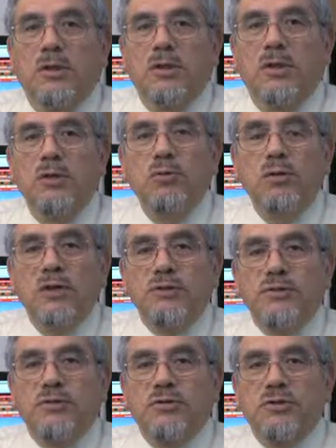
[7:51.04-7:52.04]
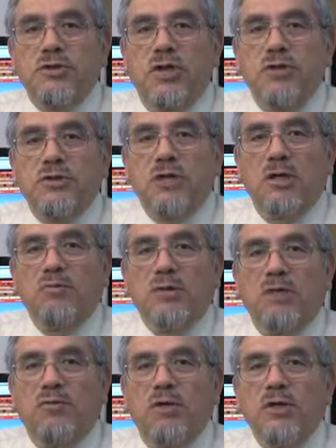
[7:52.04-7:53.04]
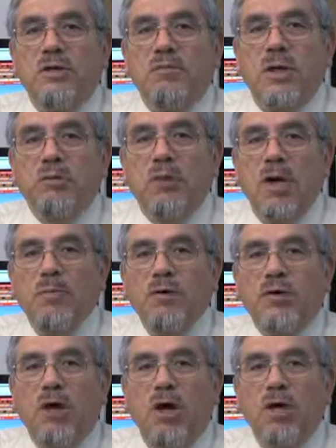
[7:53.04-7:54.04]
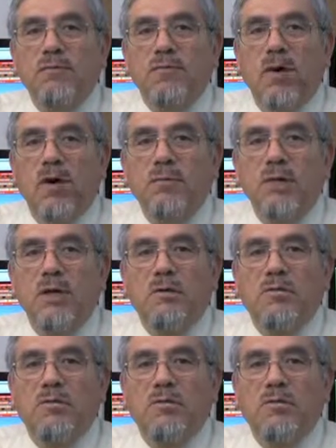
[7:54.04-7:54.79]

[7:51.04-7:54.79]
The new artificial salts can be avoided by proper on-farm